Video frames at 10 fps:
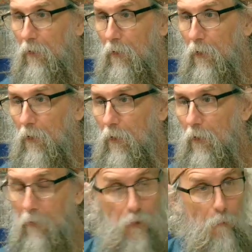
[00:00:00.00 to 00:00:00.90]
Completed.
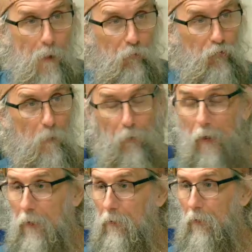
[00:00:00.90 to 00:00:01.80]
The Bible's
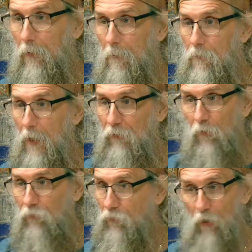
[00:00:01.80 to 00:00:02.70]
completed. It
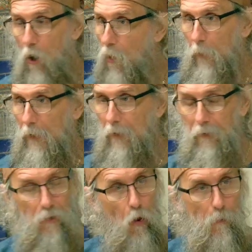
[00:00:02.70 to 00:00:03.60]
tells us all we need
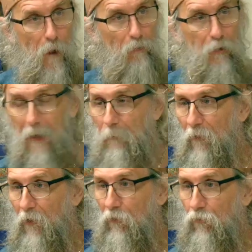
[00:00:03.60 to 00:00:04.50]
to know about
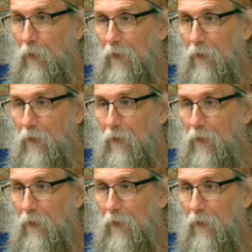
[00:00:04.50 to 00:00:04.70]
redemptive history